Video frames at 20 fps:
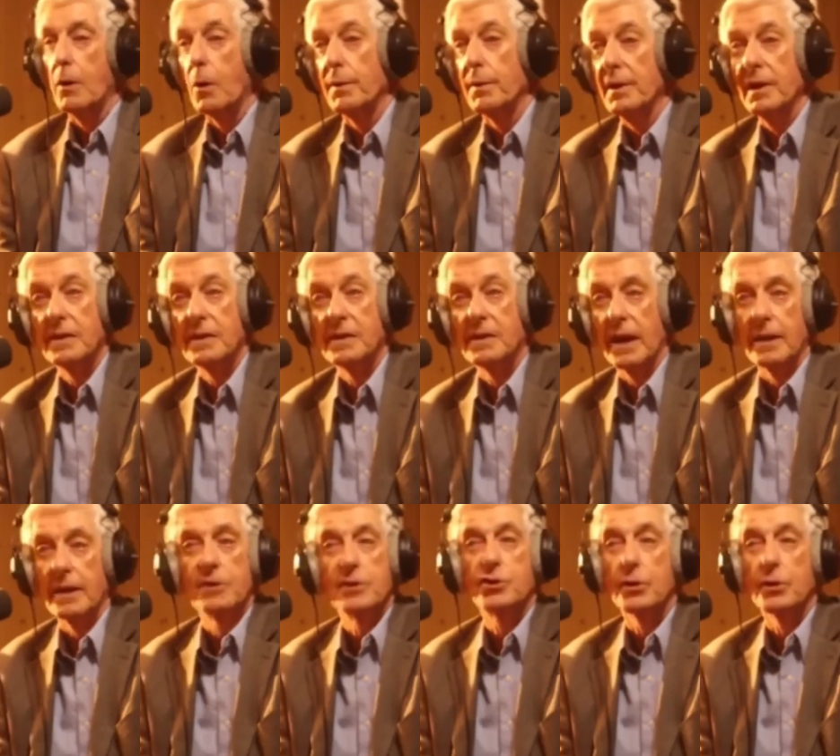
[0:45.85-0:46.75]

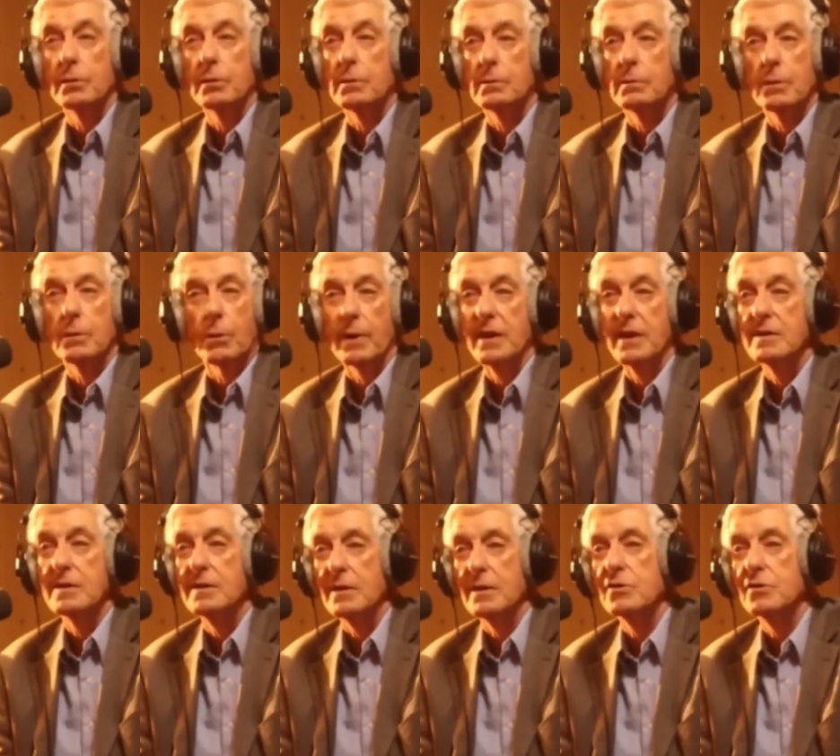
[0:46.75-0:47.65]
intelligent
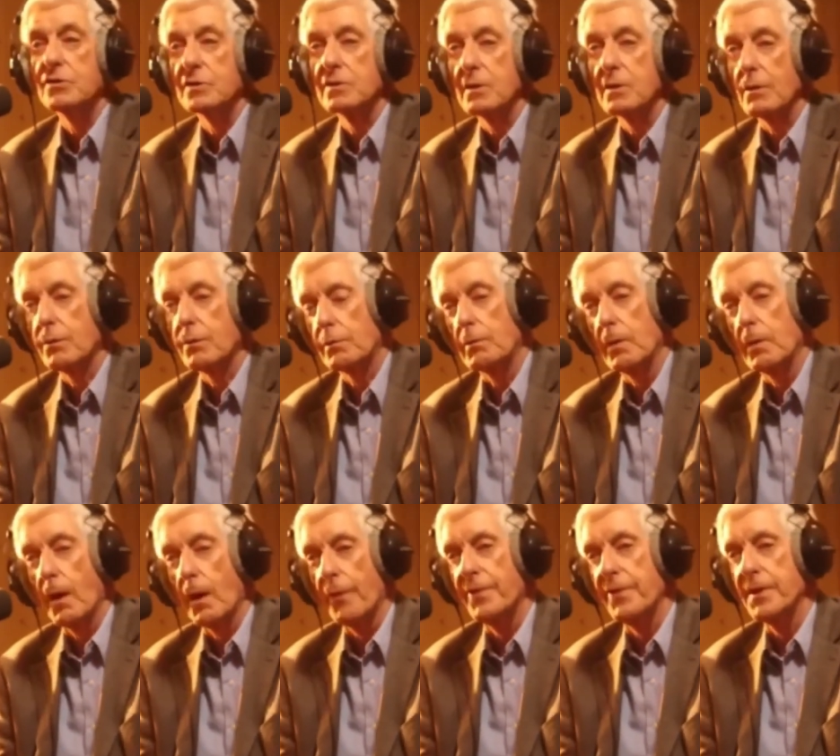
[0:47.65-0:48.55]
races
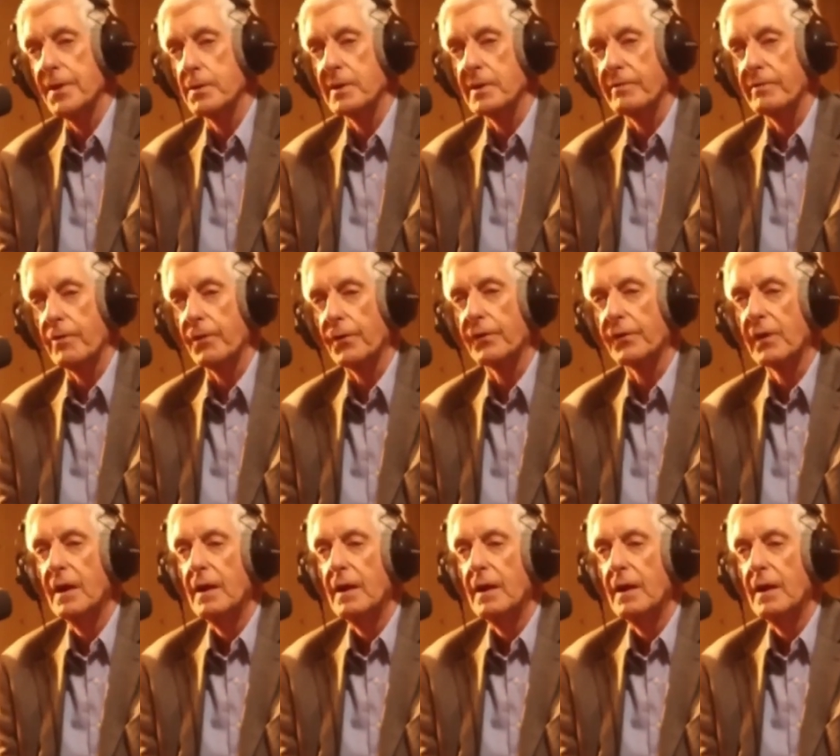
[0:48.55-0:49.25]
throughout the universe.